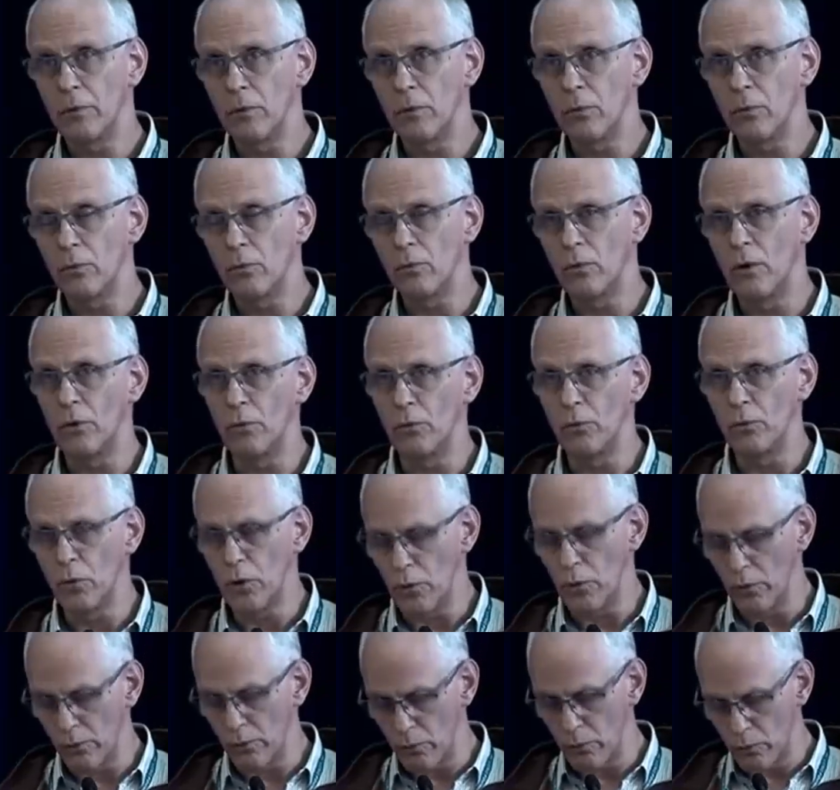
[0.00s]
what
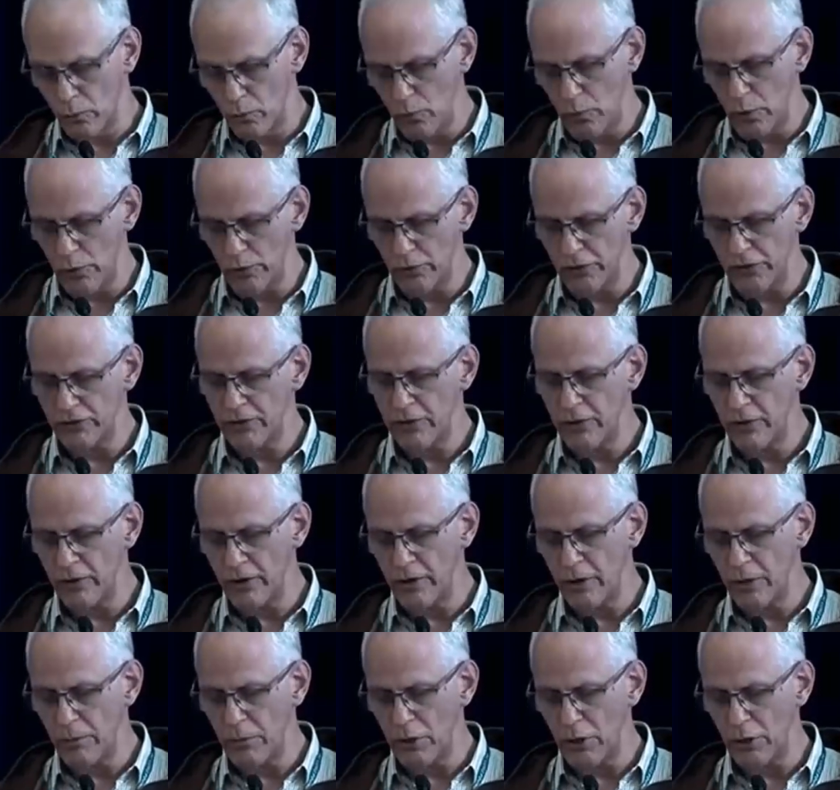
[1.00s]
we were just
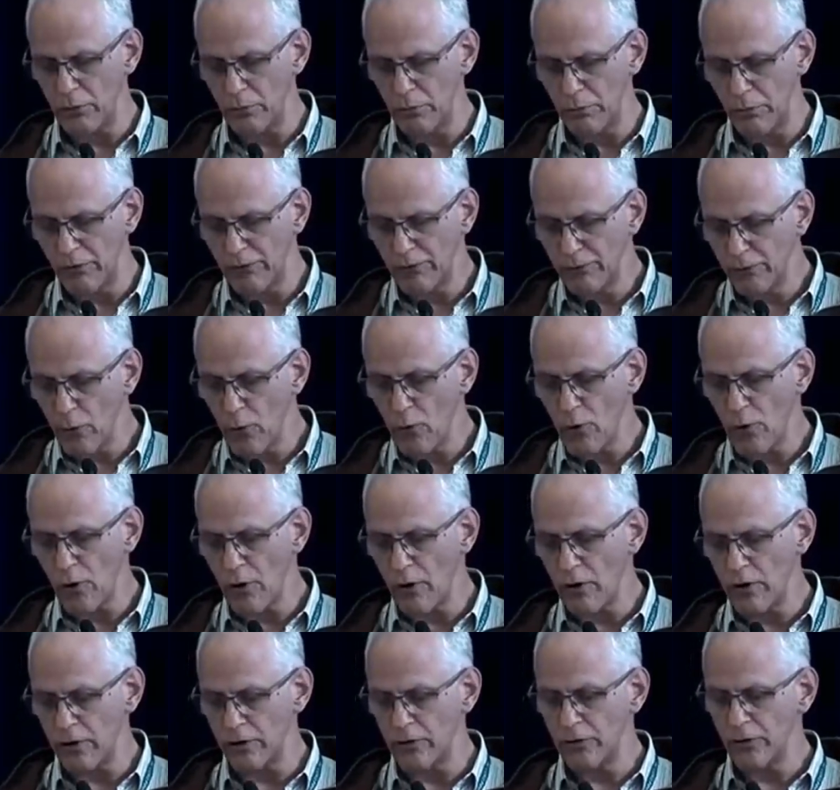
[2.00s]
hearing about
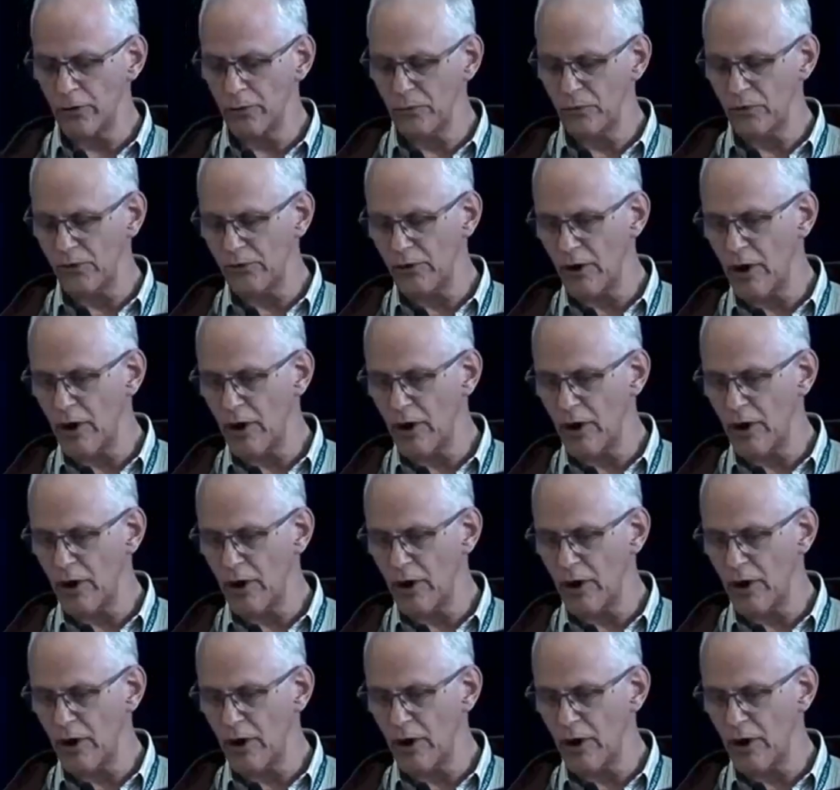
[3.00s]
before in terms of